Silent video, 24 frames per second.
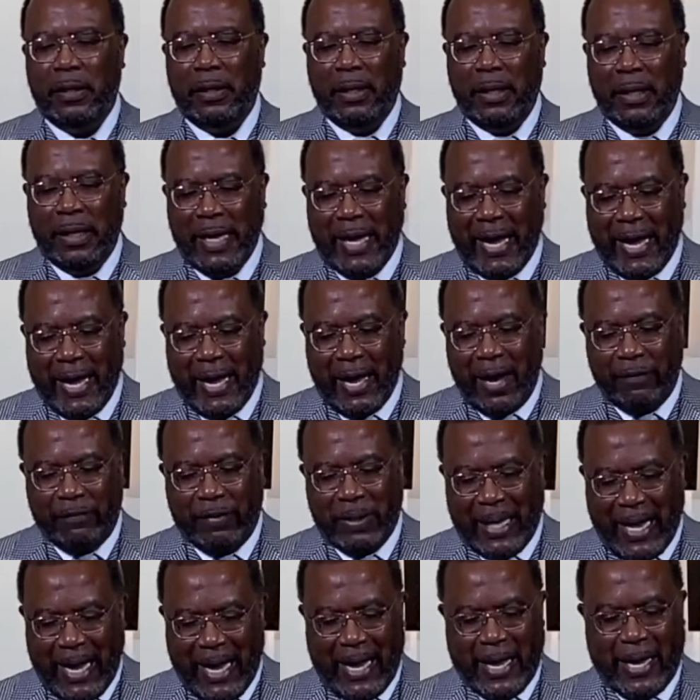
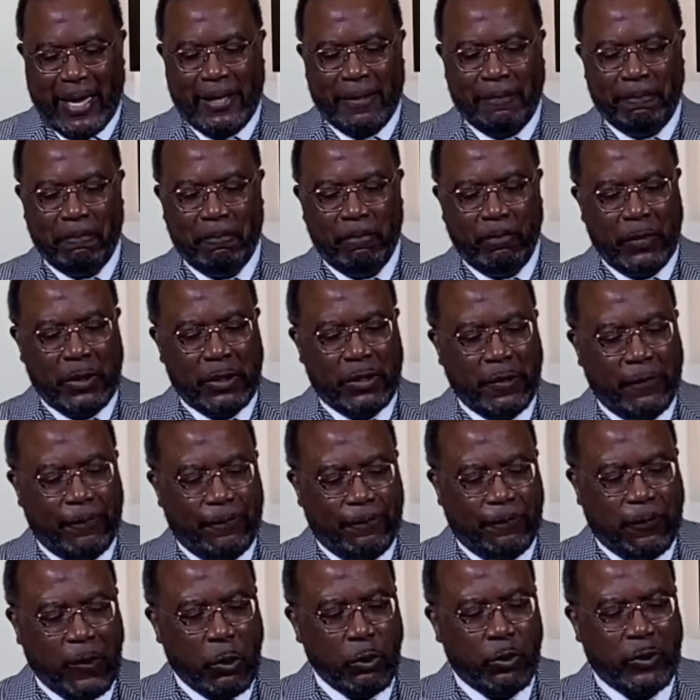land to
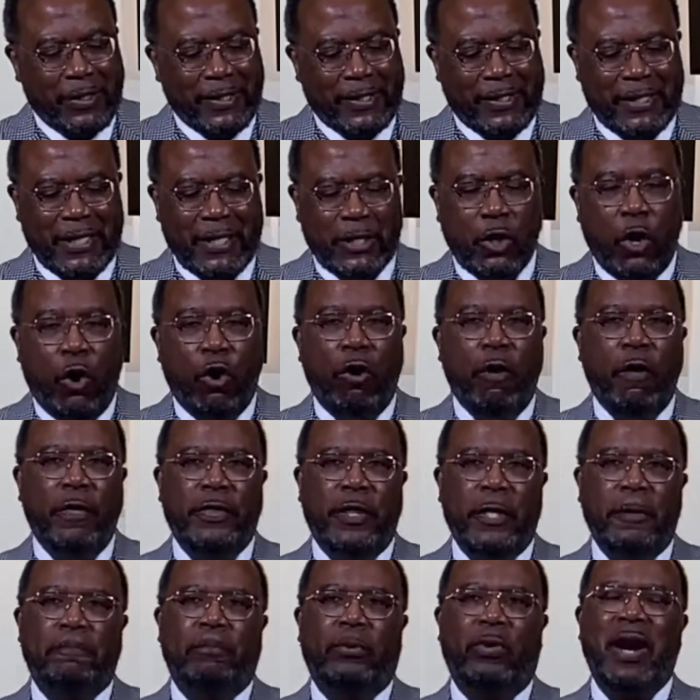focusing on
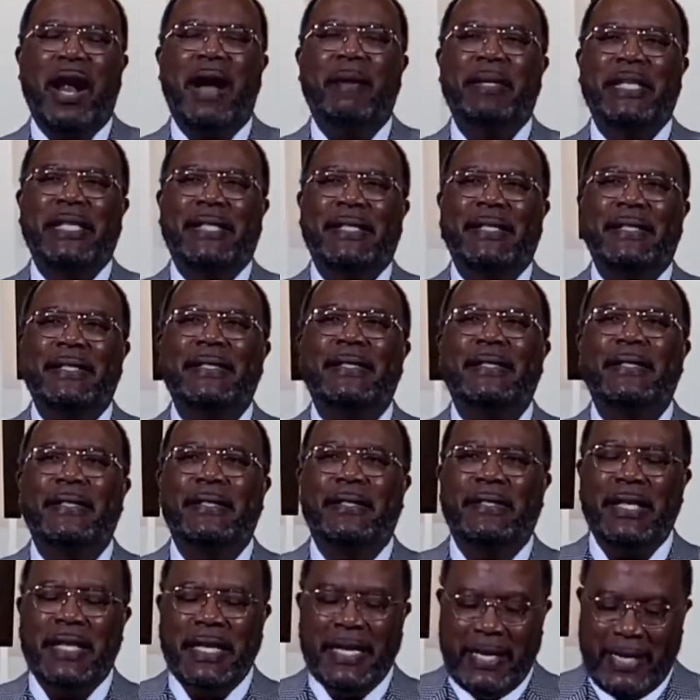the promised
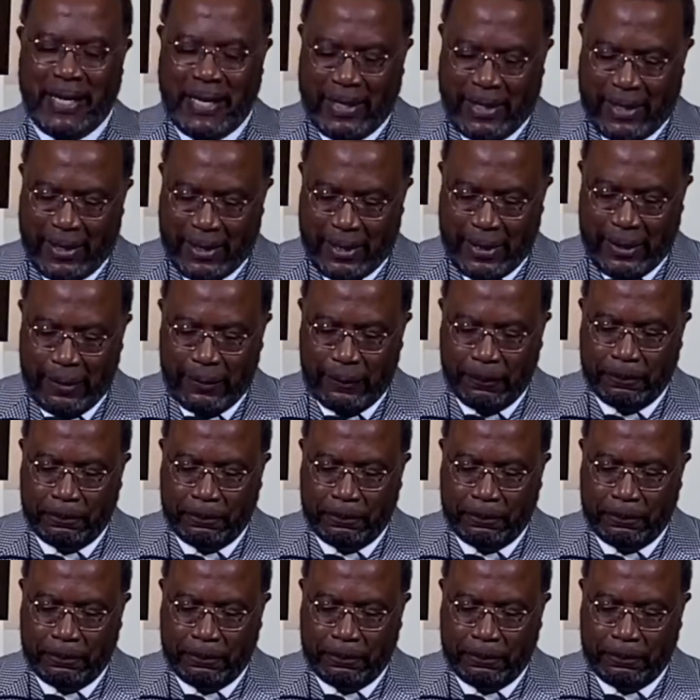seed.